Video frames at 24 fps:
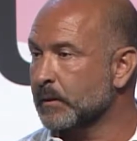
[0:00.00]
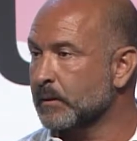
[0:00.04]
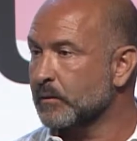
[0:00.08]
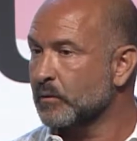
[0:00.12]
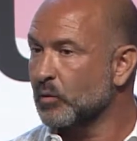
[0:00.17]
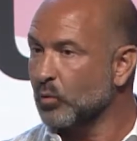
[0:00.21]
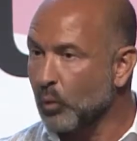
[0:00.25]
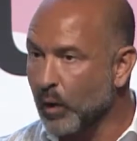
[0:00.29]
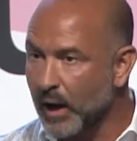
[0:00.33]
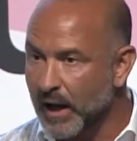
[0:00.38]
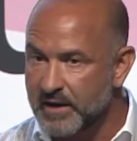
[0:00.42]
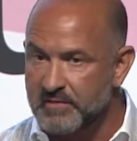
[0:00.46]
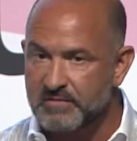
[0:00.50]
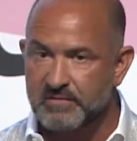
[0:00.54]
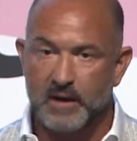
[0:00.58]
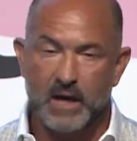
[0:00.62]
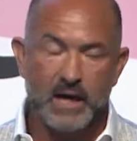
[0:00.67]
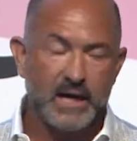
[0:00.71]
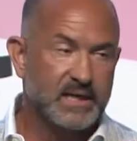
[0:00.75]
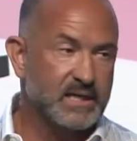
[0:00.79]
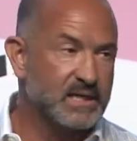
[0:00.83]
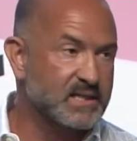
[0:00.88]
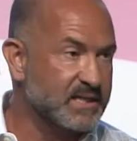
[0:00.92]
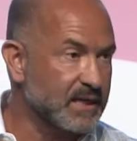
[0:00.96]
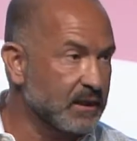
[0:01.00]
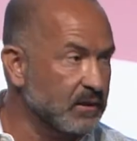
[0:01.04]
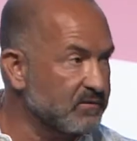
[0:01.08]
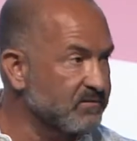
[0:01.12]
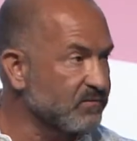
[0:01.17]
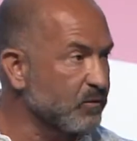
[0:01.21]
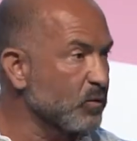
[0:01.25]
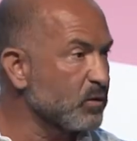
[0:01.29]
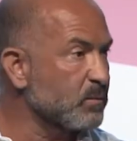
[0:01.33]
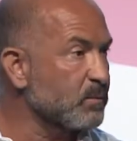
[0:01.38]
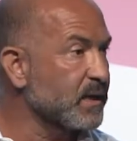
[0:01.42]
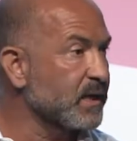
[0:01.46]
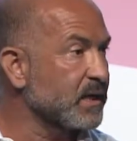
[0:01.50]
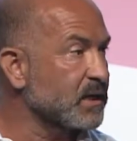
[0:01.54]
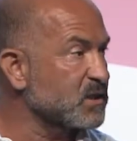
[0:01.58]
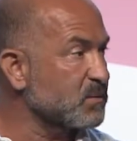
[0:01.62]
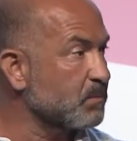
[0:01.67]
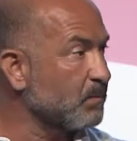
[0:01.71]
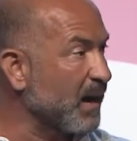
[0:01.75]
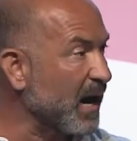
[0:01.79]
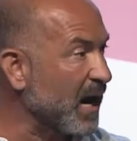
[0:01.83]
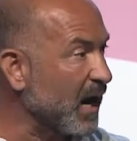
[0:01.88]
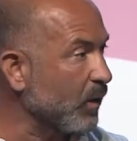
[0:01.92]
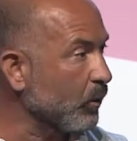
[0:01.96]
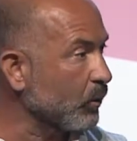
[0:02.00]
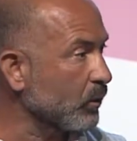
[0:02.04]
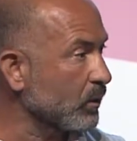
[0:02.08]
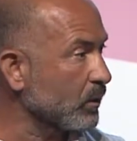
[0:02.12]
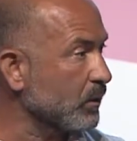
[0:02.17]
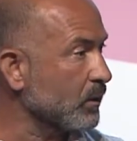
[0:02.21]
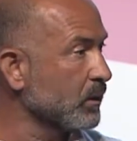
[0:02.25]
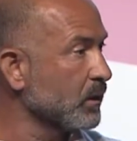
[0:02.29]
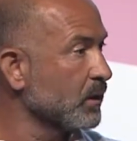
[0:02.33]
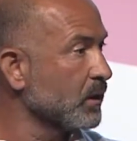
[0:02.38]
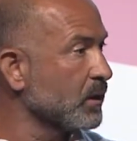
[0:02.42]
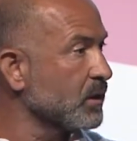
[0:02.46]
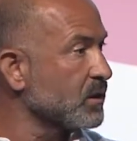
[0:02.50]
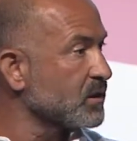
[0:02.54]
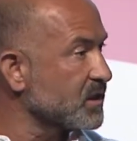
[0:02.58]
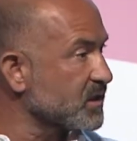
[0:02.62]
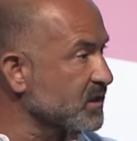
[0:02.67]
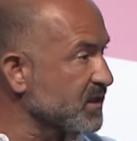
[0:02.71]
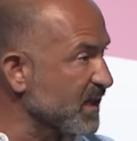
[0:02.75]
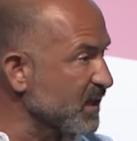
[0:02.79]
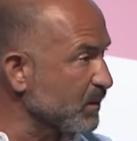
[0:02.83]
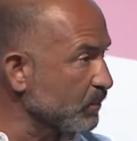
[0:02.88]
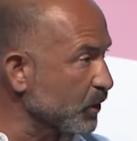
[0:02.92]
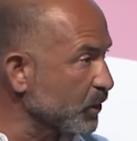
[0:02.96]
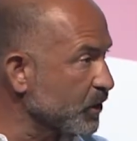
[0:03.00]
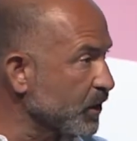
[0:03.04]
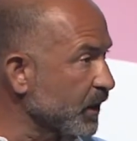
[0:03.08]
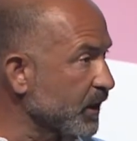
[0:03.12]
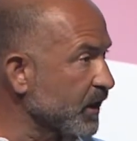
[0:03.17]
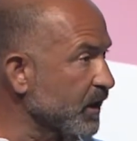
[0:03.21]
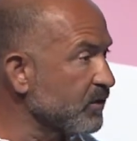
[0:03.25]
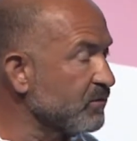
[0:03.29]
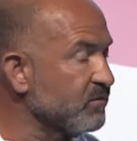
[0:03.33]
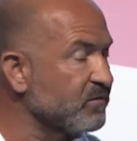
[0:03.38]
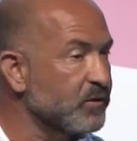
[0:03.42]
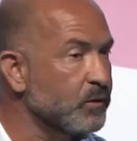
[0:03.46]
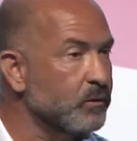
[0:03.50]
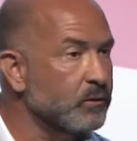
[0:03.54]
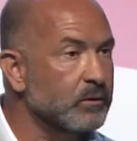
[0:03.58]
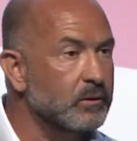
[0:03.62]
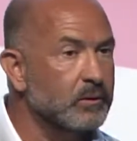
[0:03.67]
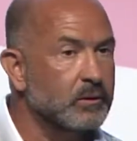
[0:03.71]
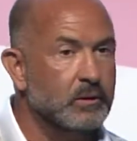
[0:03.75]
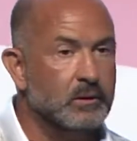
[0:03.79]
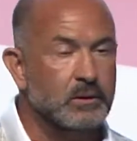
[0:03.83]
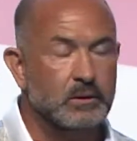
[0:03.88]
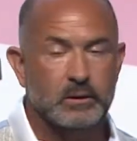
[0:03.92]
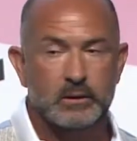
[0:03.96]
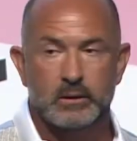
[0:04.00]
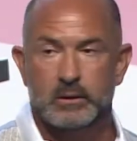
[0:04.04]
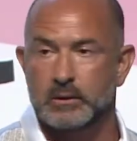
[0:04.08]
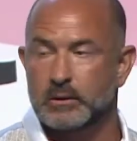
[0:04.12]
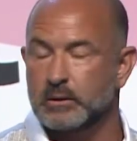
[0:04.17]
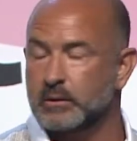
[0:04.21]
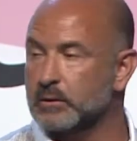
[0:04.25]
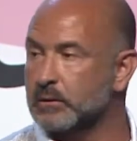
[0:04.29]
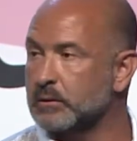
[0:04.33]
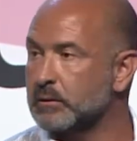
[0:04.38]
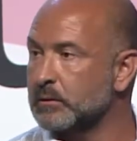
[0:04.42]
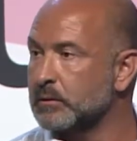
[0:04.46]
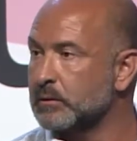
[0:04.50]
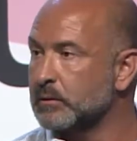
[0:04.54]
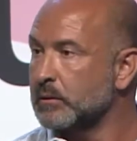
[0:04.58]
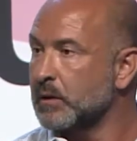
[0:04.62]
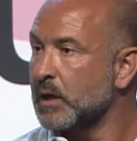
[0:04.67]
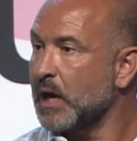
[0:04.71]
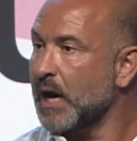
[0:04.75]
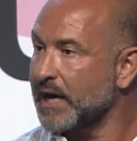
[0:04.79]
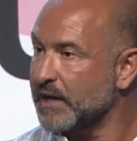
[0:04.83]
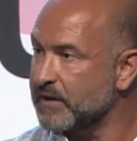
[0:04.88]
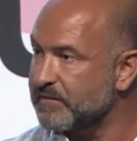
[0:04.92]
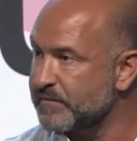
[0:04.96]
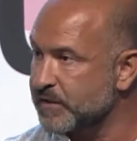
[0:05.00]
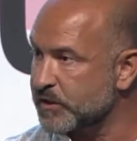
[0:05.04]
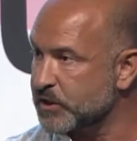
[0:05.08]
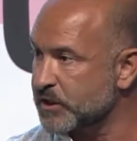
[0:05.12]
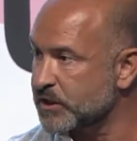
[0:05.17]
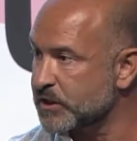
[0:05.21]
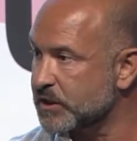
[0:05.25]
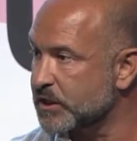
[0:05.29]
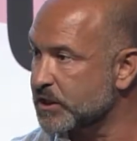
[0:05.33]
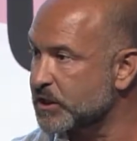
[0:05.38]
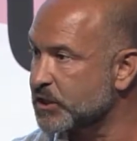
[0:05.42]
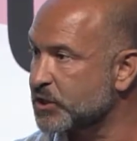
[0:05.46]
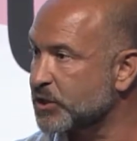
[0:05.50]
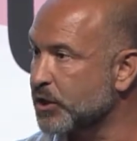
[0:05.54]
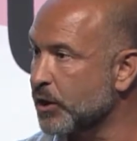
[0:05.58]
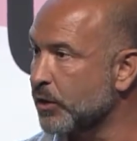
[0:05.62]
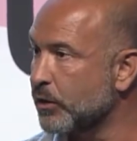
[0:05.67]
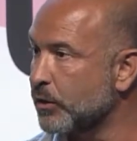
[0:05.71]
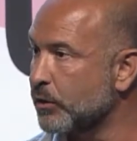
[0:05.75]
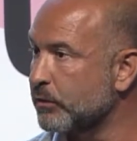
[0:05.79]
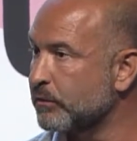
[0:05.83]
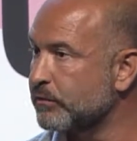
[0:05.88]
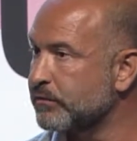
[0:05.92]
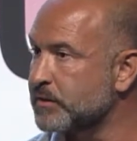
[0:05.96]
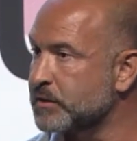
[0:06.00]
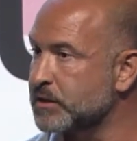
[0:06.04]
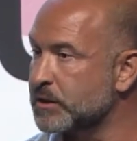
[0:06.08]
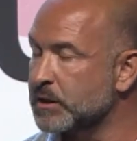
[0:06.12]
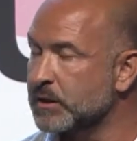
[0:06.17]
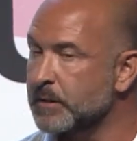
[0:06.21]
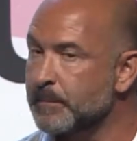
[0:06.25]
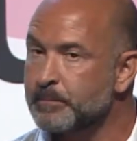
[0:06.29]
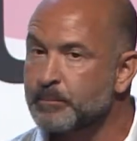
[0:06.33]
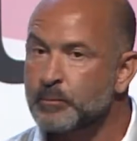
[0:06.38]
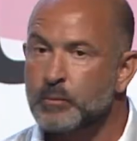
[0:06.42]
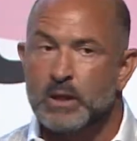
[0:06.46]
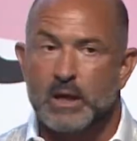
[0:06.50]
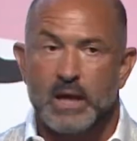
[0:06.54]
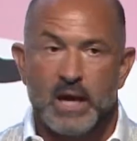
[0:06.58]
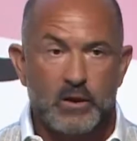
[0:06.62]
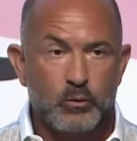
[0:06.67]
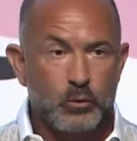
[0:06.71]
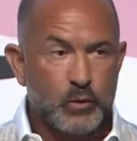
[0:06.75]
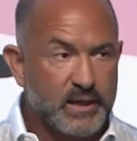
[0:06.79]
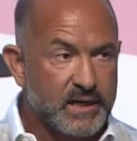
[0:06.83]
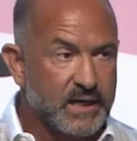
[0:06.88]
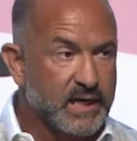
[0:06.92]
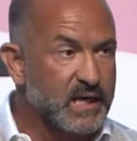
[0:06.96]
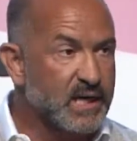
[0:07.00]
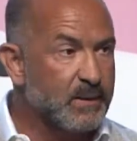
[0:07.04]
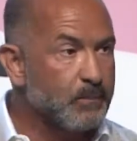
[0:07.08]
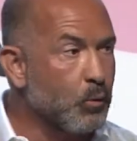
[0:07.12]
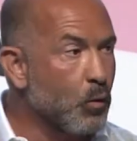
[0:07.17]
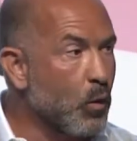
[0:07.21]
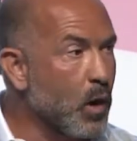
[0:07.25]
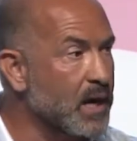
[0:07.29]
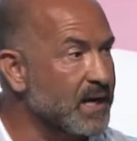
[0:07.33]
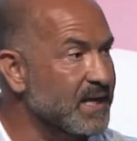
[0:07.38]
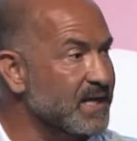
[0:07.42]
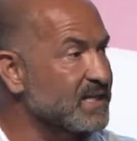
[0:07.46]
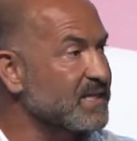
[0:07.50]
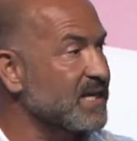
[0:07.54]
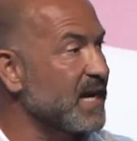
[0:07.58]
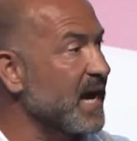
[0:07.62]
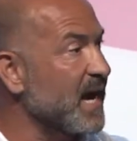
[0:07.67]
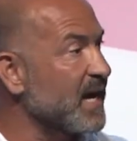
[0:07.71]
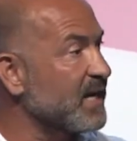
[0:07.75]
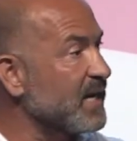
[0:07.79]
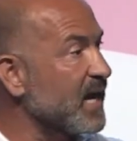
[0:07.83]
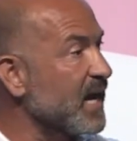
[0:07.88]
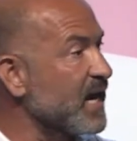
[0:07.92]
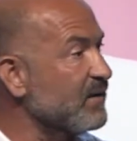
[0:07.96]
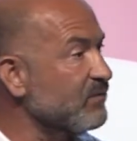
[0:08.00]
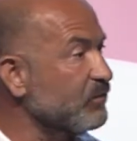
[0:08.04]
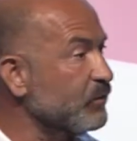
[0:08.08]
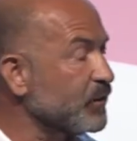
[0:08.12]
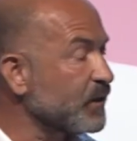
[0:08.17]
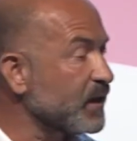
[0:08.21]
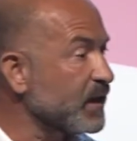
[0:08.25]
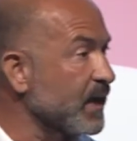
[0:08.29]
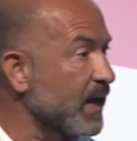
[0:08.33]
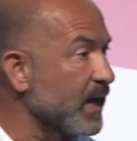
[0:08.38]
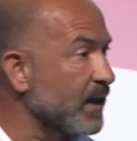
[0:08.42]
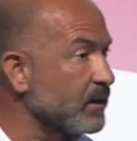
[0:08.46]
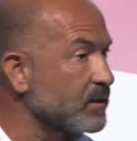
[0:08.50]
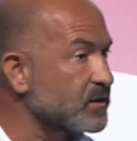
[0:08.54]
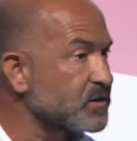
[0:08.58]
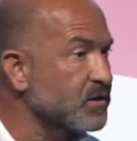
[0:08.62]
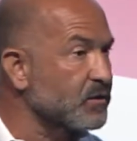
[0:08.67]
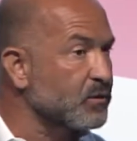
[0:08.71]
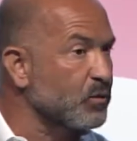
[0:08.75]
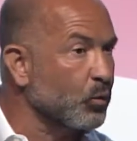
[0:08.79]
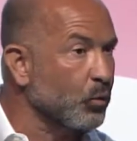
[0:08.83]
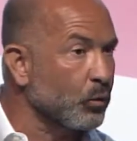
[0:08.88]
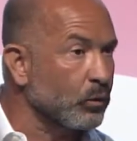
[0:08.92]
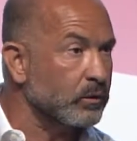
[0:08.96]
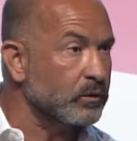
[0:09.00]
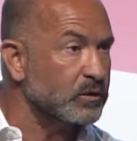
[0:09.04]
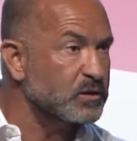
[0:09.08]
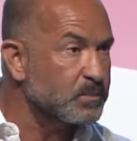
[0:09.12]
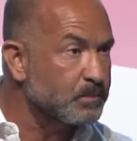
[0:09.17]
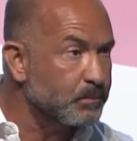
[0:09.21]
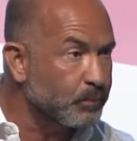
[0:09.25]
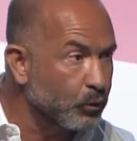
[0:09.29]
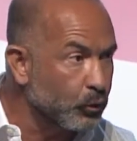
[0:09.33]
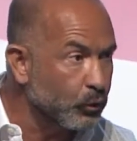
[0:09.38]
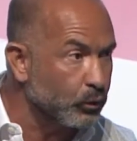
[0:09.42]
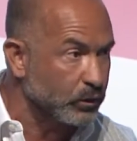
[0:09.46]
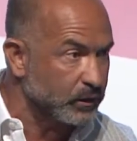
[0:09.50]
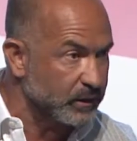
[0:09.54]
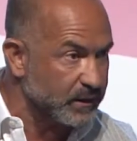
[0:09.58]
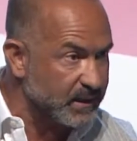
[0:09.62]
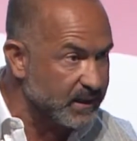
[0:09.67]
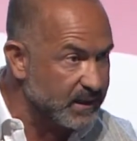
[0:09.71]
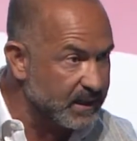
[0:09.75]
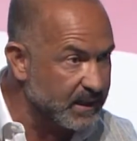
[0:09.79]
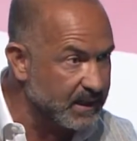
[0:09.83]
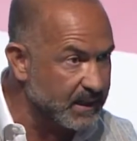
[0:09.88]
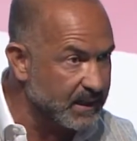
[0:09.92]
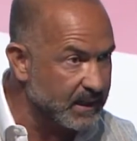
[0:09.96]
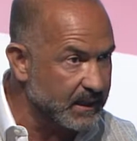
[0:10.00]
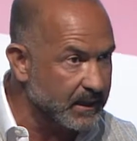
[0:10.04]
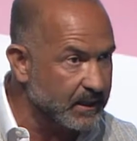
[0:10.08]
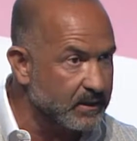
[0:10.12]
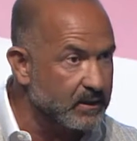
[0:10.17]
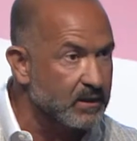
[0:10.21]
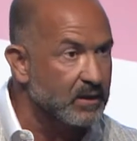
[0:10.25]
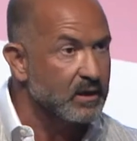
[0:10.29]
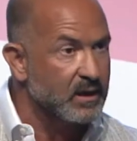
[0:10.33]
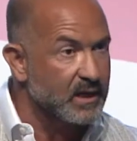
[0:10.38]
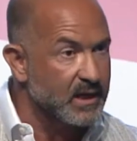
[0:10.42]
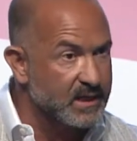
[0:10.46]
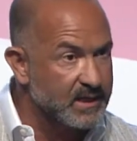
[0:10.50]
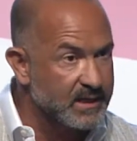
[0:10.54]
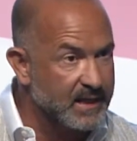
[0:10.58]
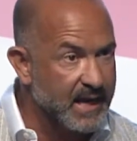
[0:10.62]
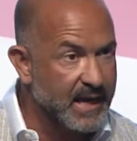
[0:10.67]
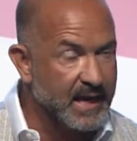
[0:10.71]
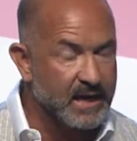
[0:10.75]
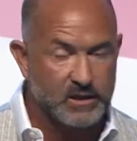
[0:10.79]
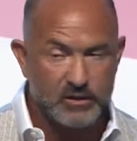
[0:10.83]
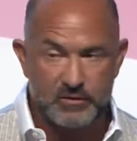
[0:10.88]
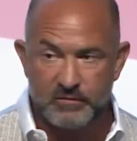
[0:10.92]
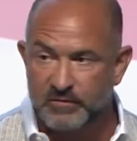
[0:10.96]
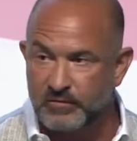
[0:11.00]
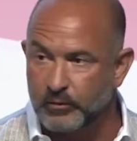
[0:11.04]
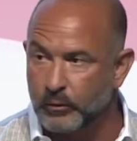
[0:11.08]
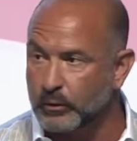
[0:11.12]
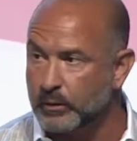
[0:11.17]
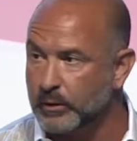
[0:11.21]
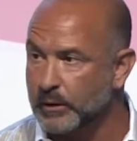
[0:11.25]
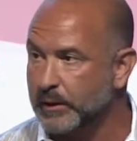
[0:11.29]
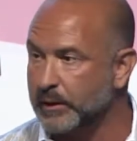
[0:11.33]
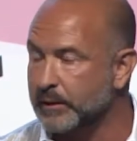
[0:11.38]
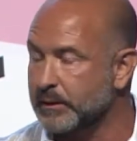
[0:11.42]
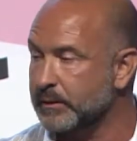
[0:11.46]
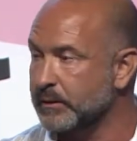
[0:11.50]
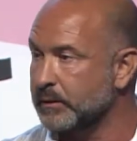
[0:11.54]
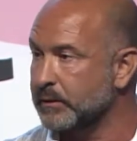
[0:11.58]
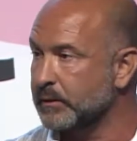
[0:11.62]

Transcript: Wi-Fi, cell phone minutes, power, sustainable cooking fuel, high-efficiency stoves. And we keep wanting to add everything else that the world's poor need and can't afford.